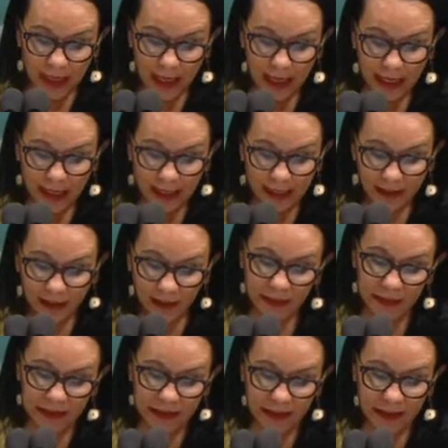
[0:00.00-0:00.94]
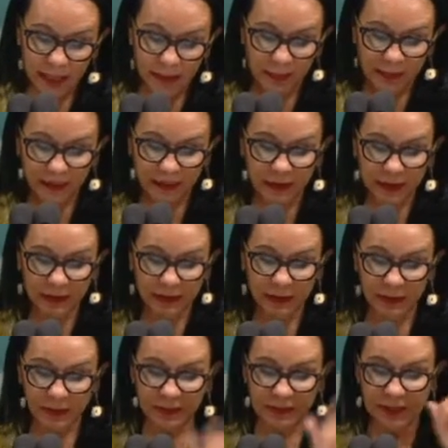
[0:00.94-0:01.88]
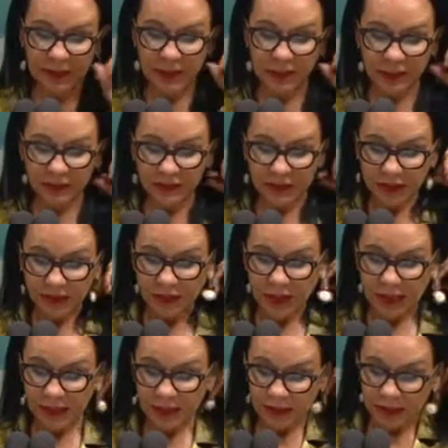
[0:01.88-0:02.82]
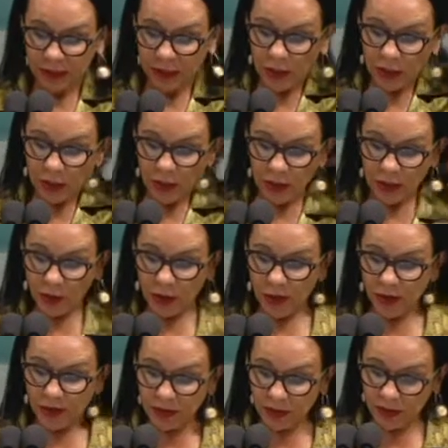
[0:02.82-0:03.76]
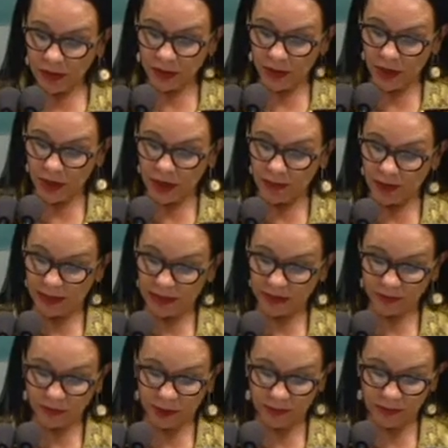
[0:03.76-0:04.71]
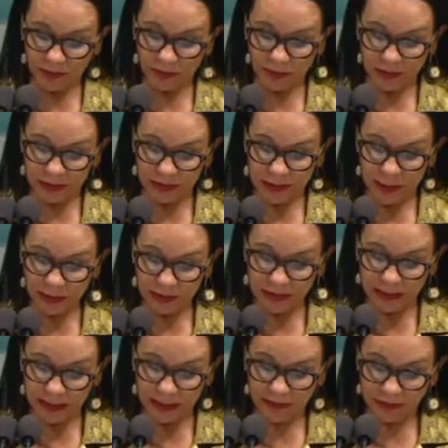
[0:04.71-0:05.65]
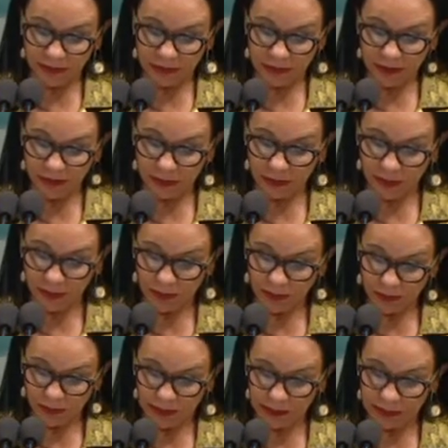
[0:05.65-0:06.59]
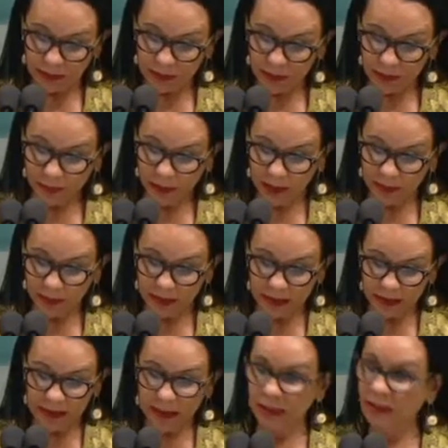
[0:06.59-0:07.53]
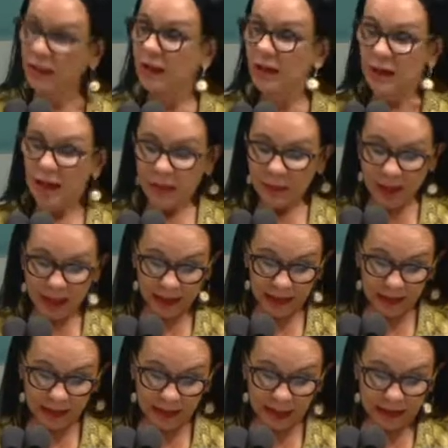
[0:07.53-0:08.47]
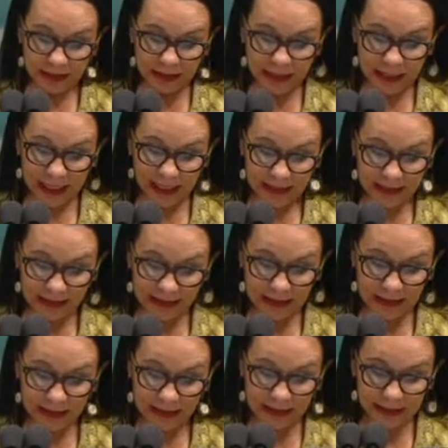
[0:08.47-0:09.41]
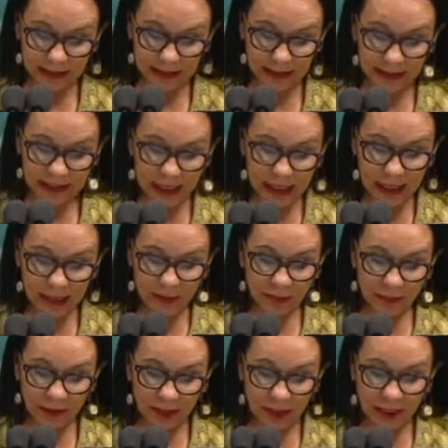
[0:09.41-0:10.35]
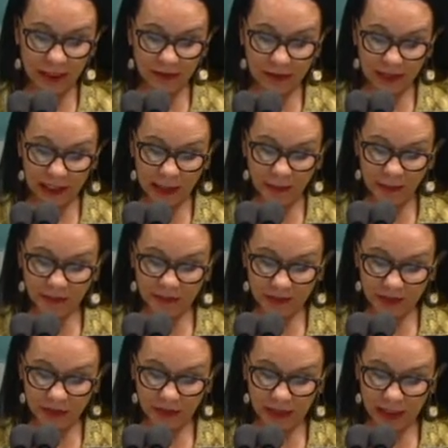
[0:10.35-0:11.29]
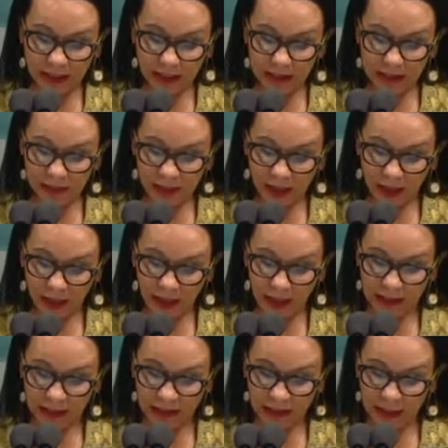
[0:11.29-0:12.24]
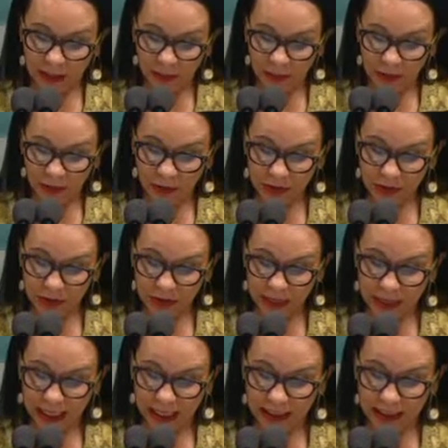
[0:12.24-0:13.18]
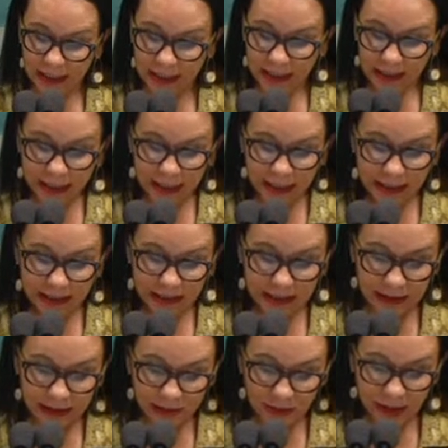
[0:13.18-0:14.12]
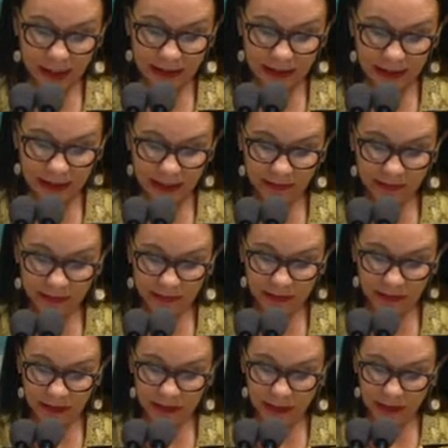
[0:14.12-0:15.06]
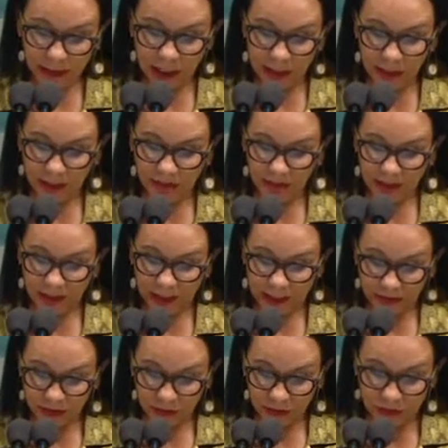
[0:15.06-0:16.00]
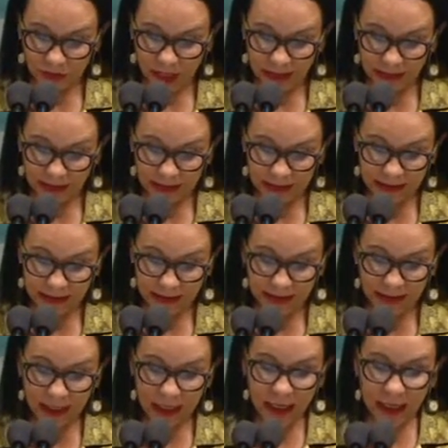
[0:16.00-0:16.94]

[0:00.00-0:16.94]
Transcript: The percentage of Australians who own their own home has dropped to its lowest level since Robert Menzies was Prime Minister back in the 1960s. B. The number of Australians behind in their mortgage today is at its greatest level since the global financial crisis.